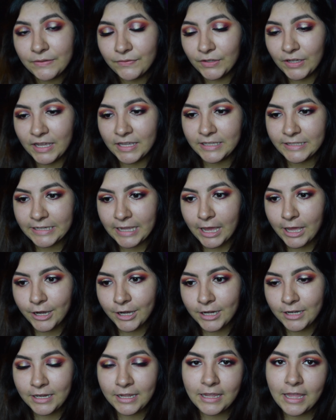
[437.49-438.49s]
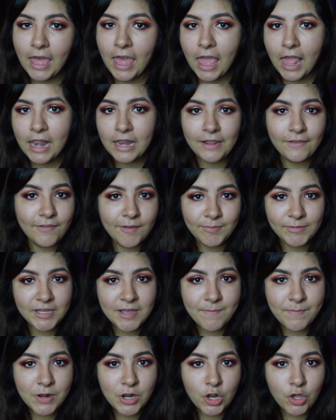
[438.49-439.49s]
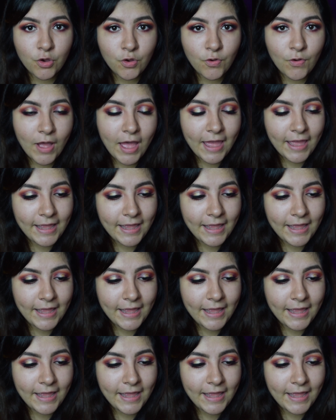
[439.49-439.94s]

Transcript: If you guys got any, leave them down below.